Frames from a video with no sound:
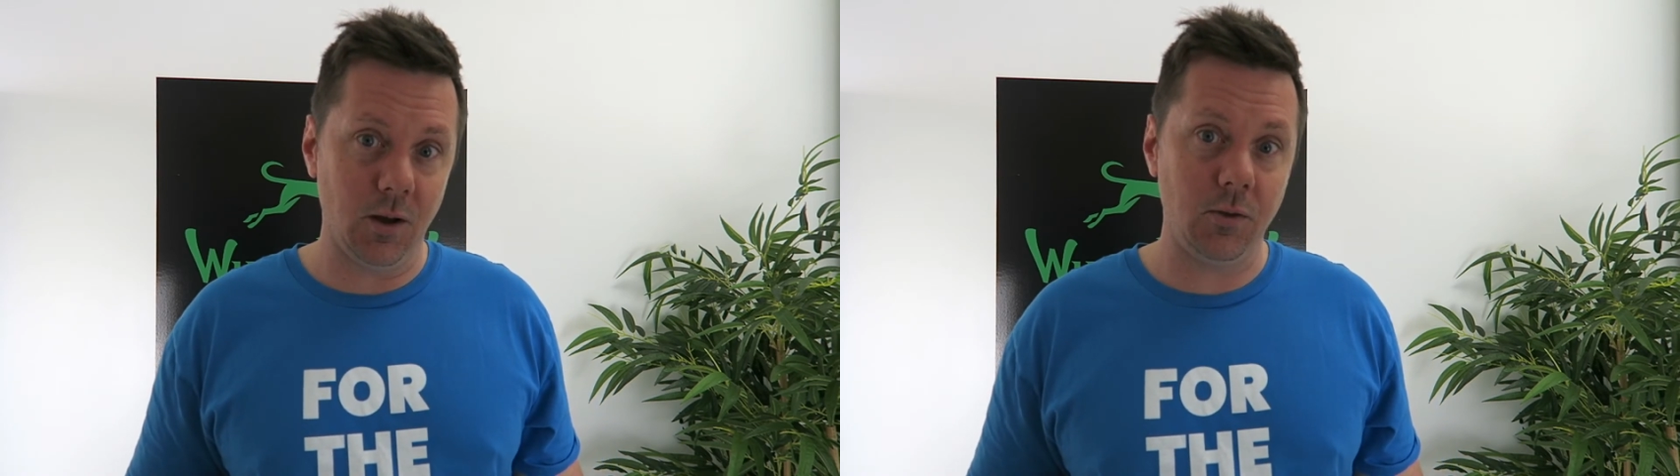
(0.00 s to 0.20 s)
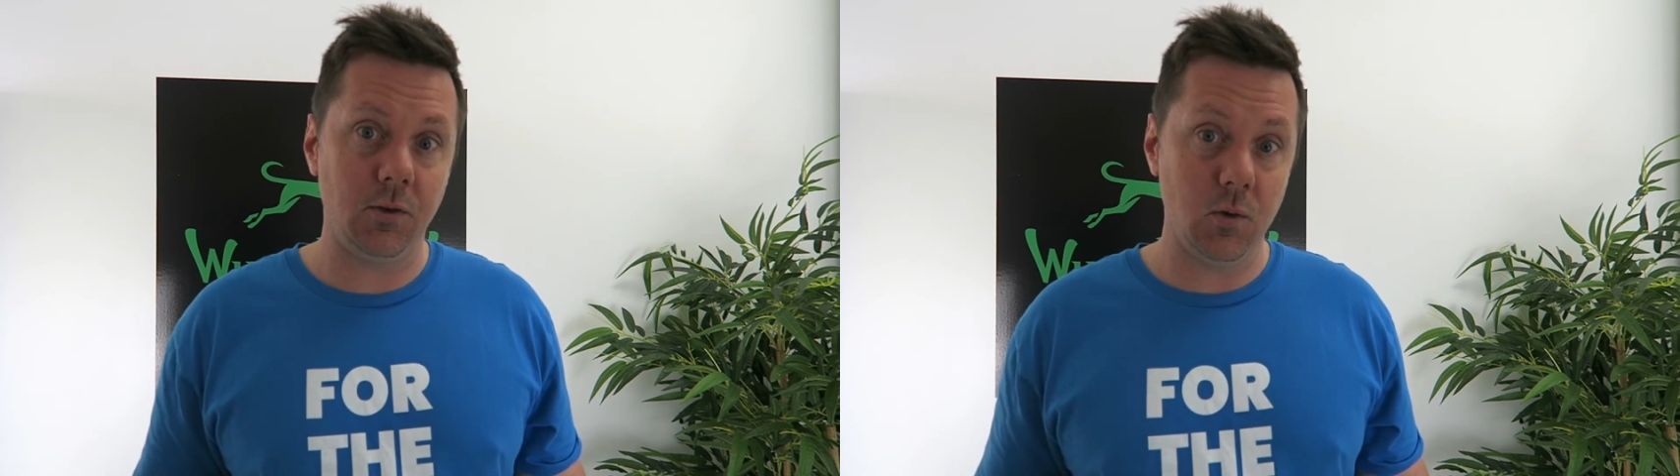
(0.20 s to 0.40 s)

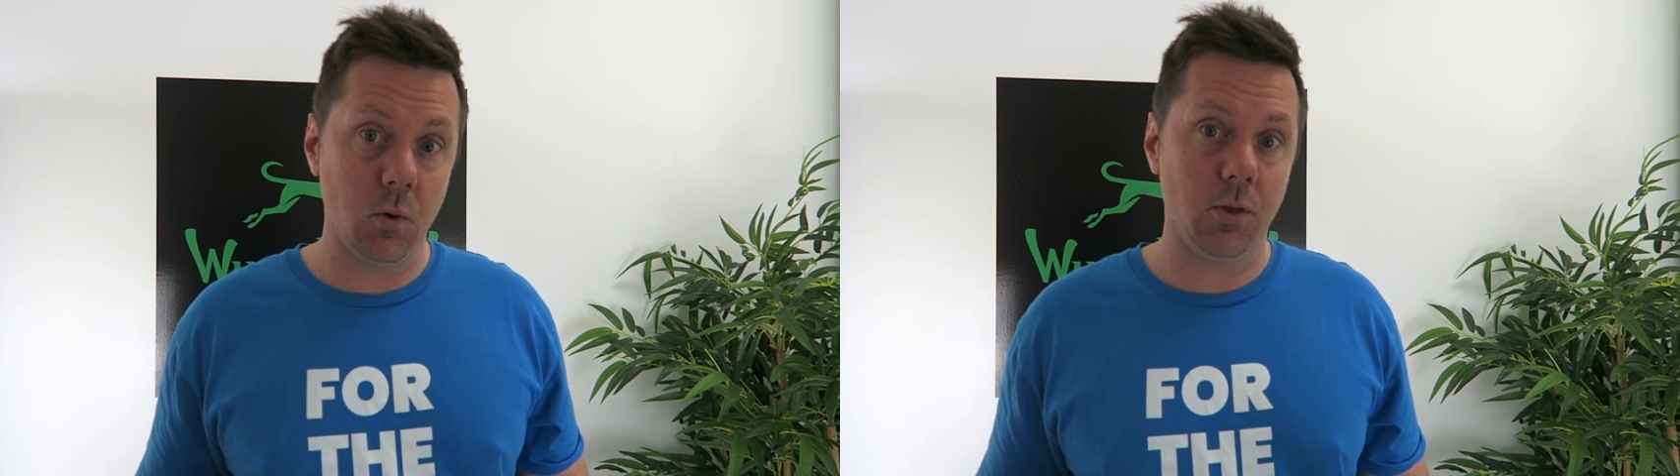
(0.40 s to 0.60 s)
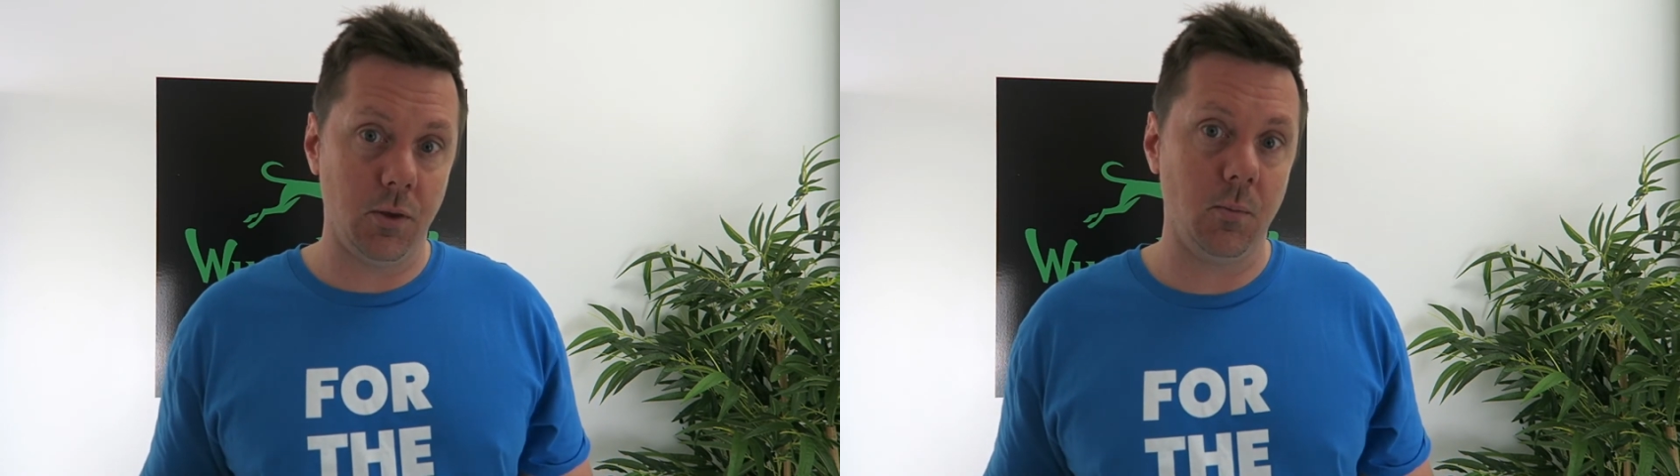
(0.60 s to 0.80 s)
months, you
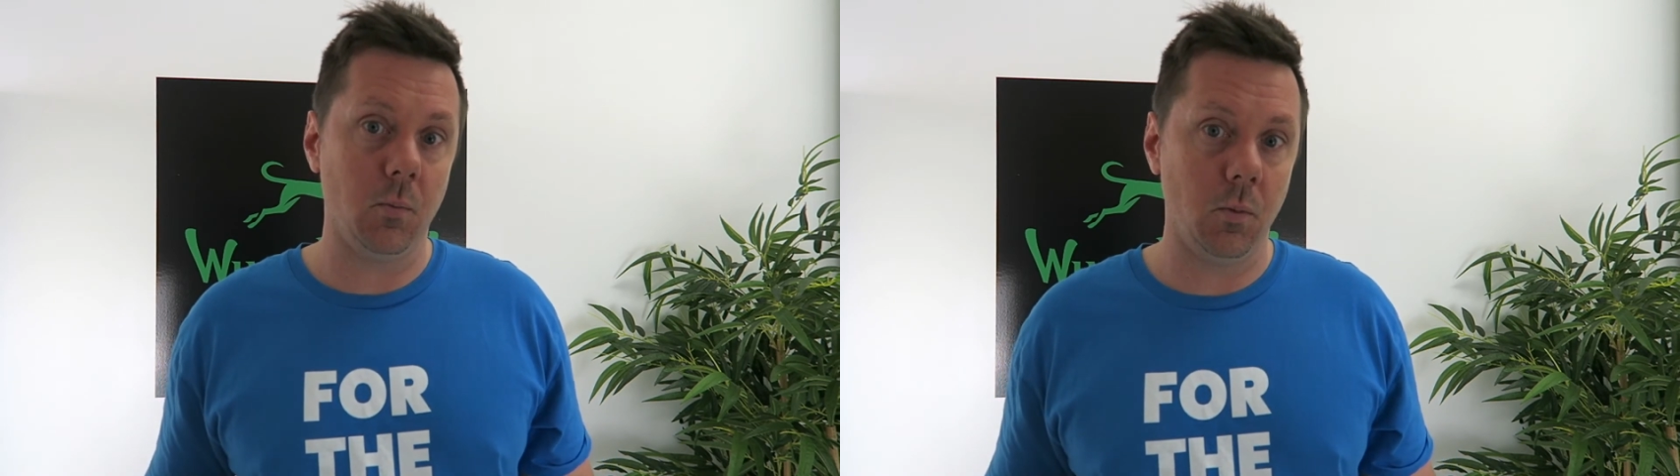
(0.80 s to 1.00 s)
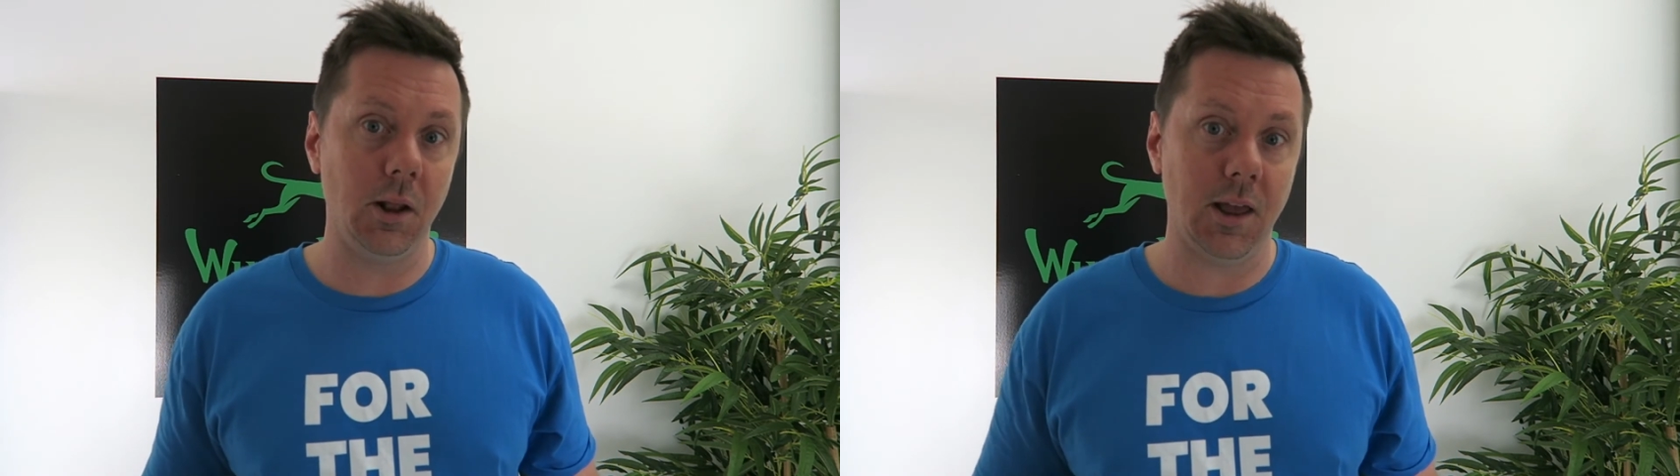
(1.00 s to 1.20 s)
want them
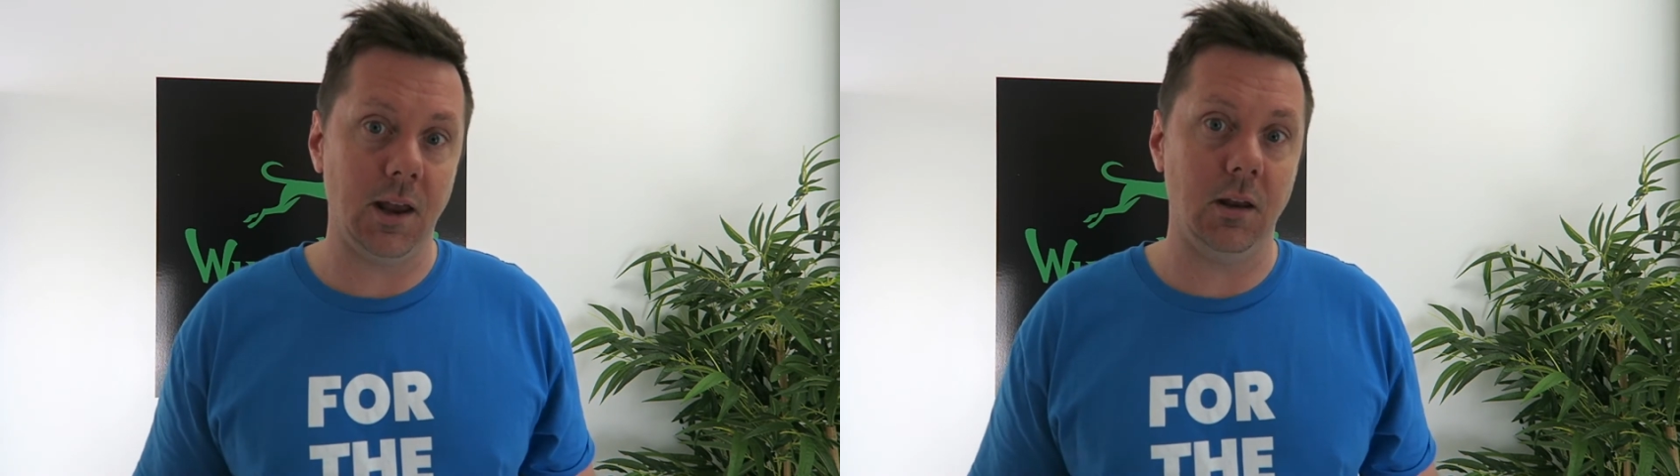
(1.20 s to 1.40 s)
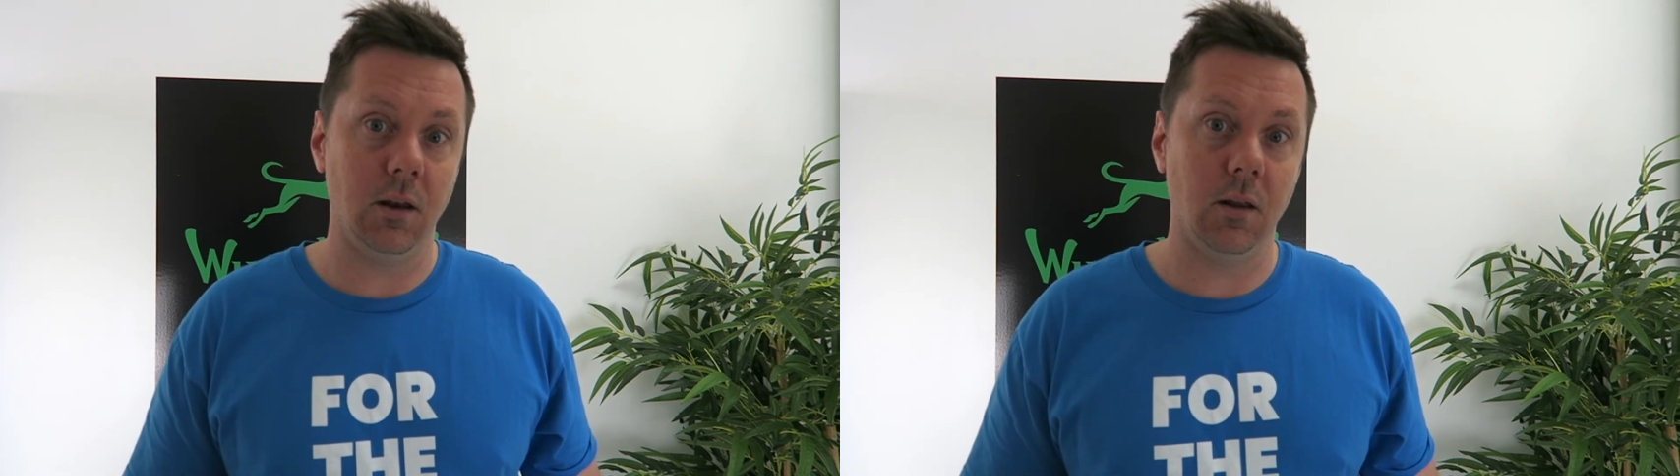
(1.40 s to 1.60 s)

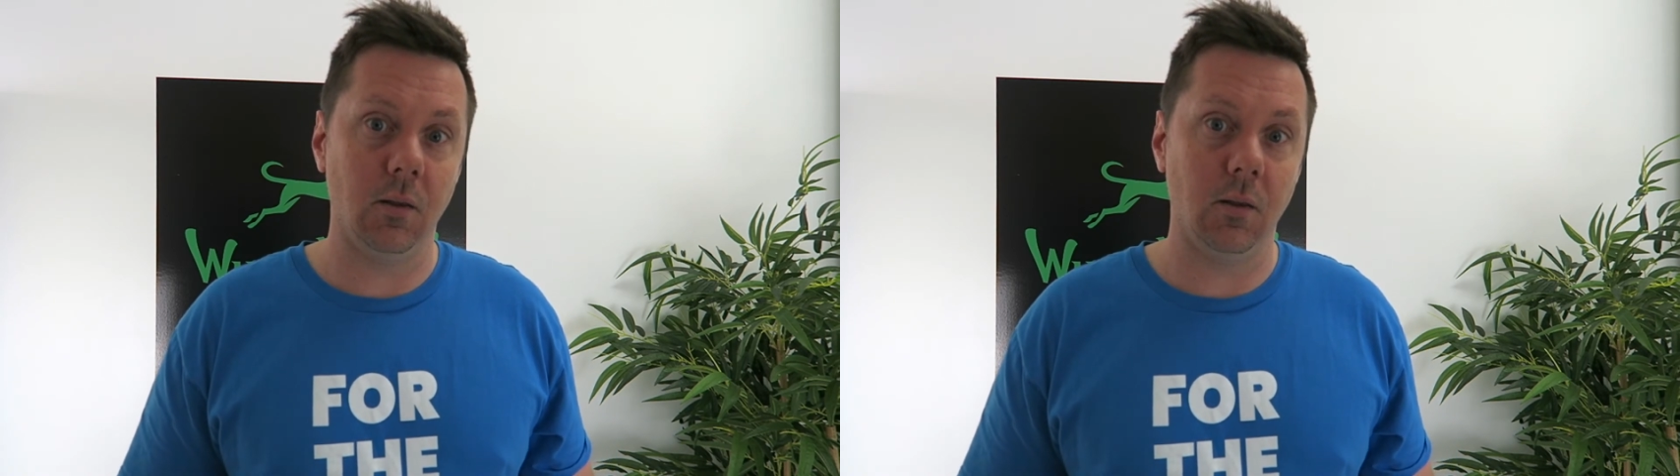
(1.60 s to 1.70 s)
lean